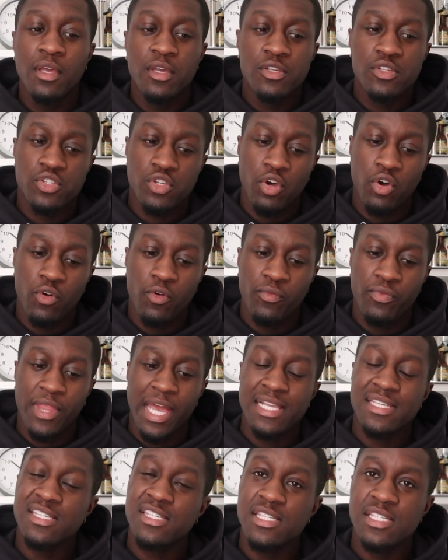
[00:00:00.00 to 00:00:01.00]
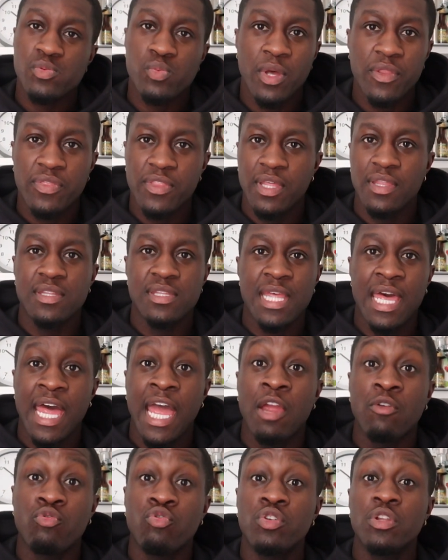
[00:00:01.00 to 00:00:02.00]
So that's just one thing that
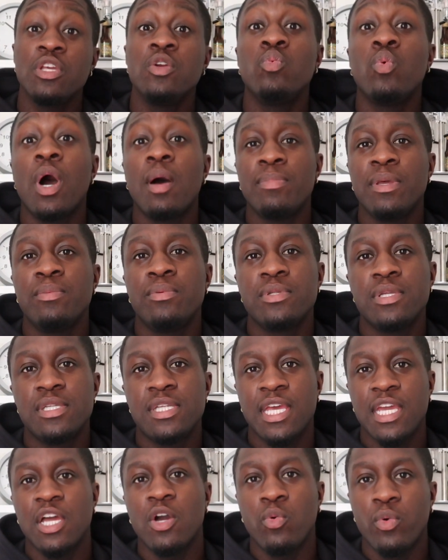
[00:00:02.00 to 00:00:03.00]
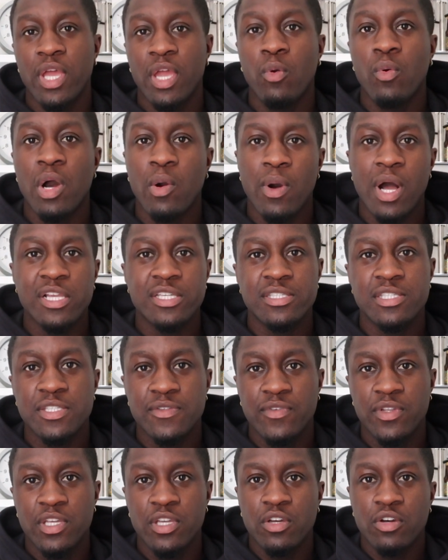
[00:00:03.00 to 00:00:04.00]
I really want people to take away while watching this
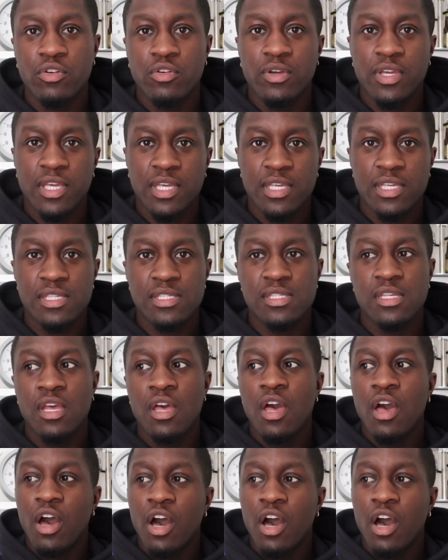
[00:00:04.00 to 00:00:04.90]
video, is